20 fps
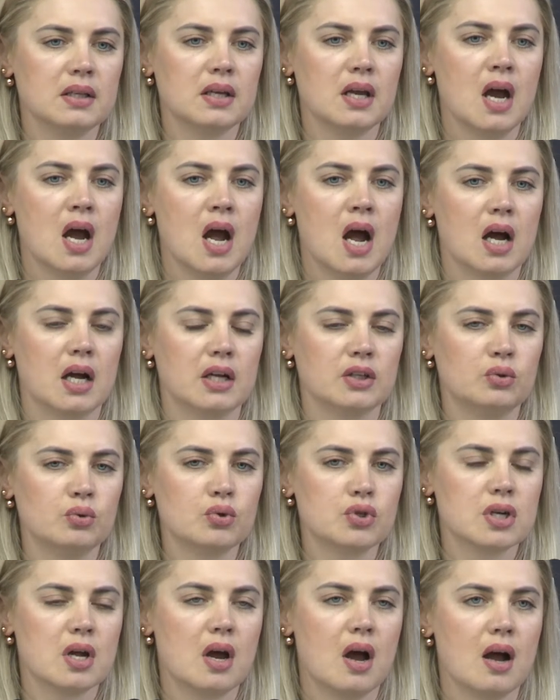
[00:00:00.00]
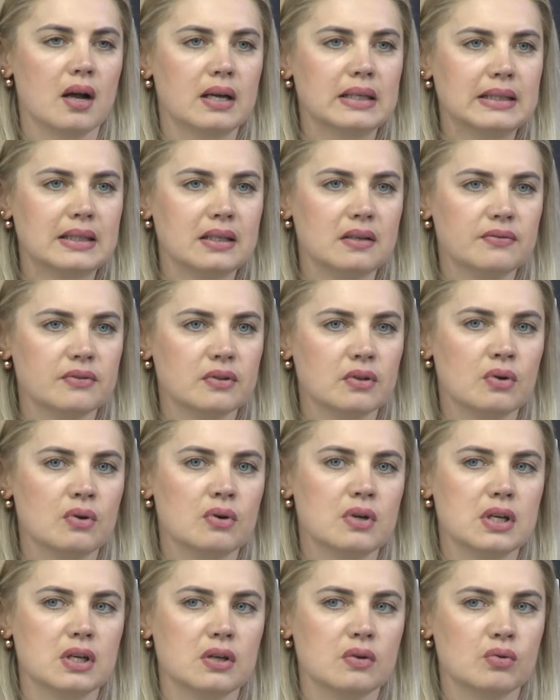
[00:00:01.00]
qualified
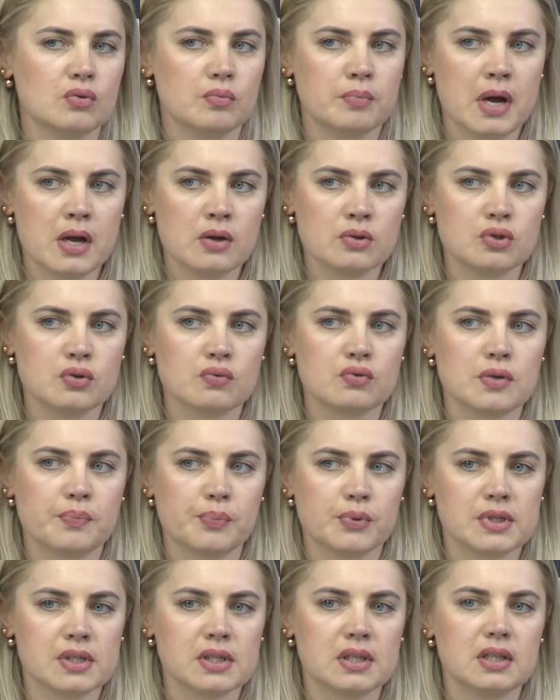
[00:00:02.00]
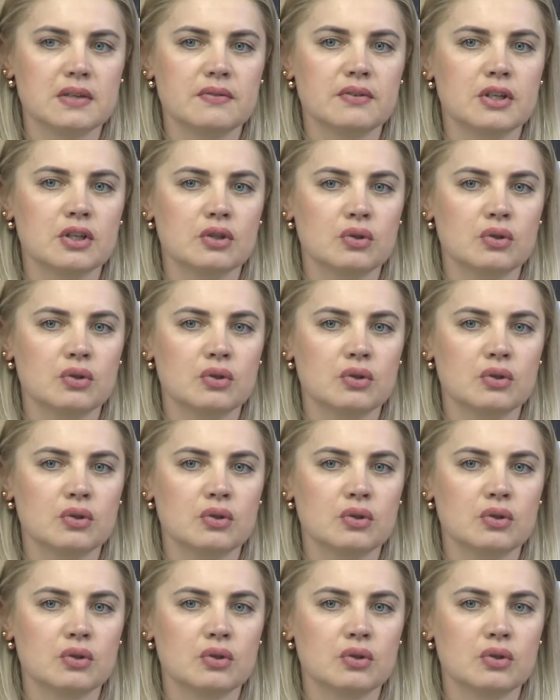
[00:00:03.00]
personnel. Some